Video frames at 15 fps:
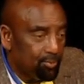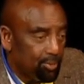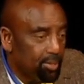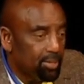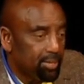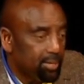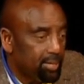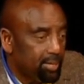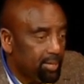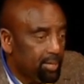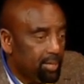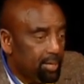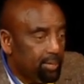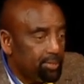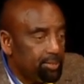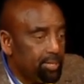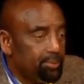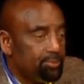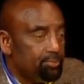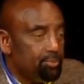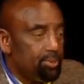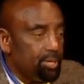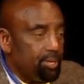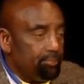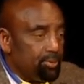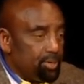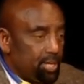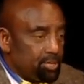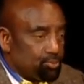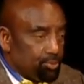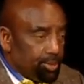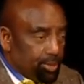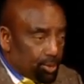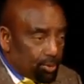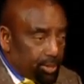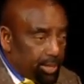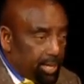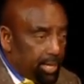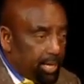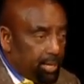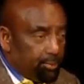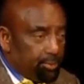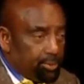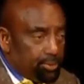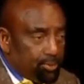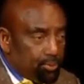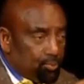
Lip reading: Really. And because when you don't get angry,